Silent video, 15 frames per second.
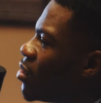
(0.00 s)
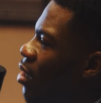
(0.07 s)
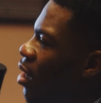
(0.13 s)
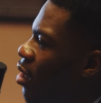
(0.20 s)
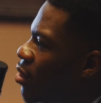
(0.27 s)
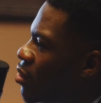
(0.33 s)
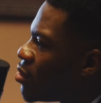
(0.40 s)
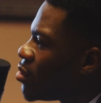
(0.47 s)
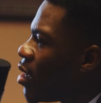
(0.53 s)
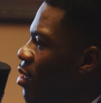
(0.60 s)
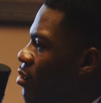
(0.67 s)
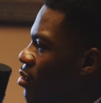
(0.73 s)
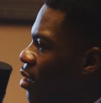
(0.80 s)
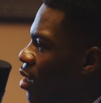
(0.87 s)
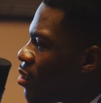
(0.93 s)
in other
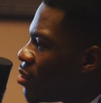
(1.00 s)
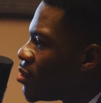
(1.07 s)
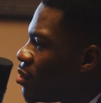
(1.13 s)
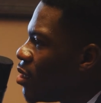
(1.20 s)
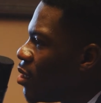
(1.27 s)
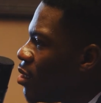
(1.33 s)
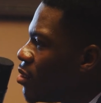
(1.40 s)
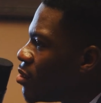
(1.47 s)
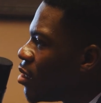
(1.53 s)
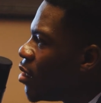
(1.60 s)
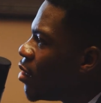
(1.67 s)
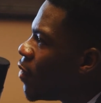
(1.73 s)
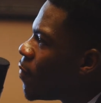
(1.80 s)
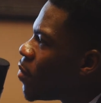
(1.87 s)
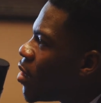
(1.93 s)
states and other cities
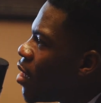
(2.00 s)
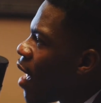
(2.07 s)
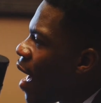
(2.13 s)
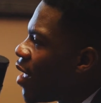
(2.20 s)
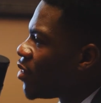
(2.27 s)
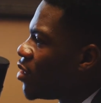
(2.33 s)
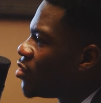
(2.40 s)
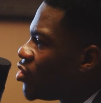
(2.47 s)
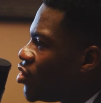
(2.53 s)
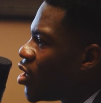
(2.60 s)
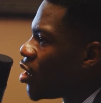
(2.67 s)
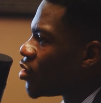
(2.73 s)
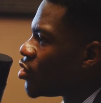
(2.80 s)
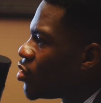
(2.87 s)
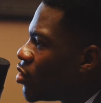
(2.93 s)
at this
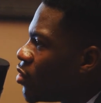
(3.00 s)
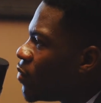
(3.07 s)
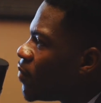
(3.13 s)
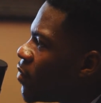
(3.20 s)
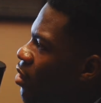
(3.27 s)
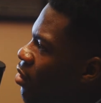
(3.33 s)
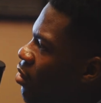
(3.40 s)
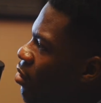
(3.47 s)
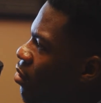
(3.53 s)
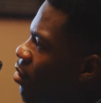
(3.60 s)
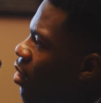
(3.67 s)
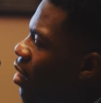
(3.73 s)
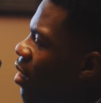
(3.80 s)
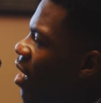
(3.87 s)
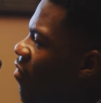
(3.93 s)
juncture
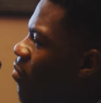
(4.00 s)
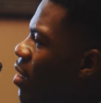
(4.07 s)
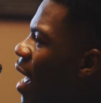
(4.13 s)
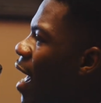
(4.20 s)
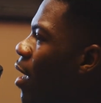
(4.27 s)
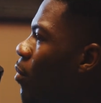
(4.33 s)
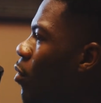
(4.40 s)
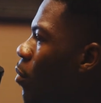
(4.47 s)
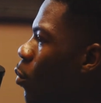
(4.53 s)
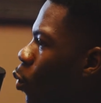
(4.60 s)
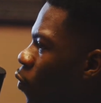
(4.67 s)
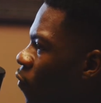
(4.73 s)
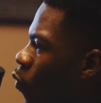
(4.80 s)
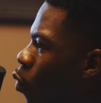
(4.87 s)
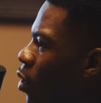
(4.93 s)
and have been able to
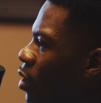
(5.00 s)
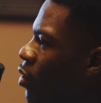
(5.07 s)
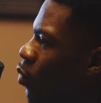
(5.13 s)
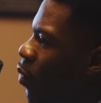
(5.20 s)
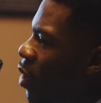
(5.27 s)
move forward in a